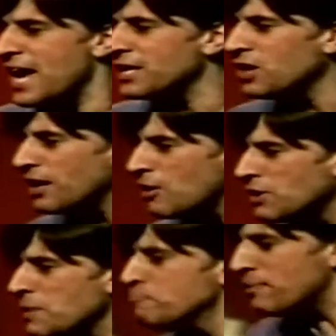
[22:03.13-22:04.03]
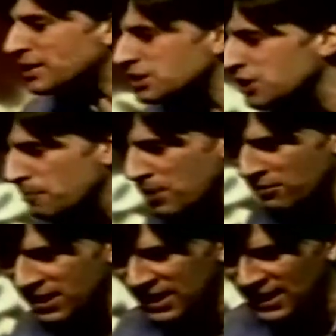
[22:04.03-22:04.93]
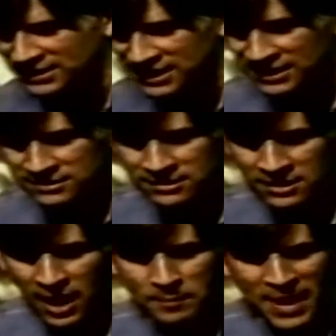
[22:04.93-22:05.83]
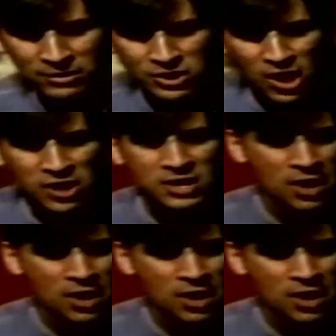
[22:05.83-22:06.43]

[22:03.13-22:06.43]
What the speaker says: in not only miscommunicating about God,